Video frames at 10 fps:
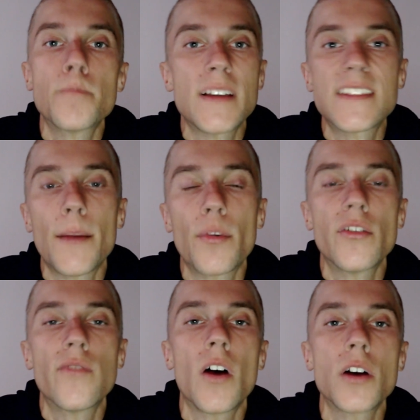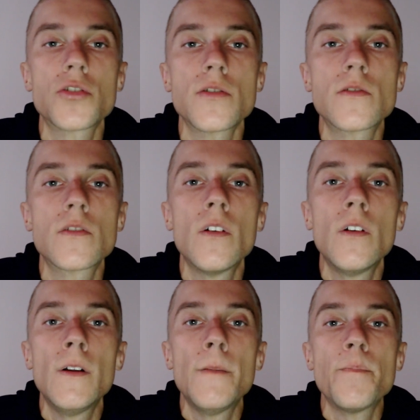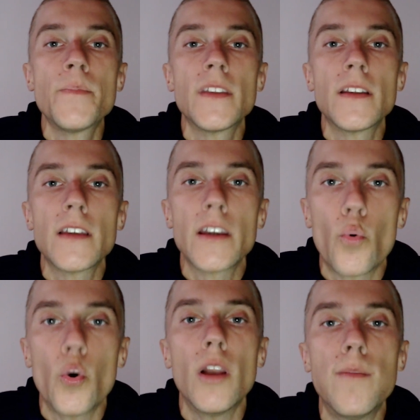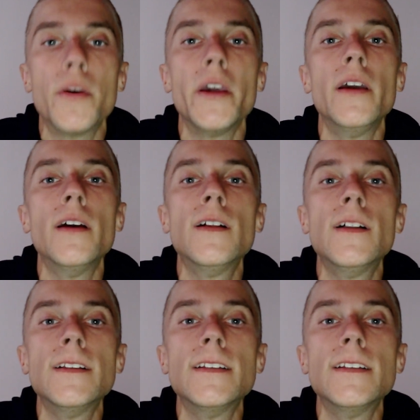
by some of the functions will be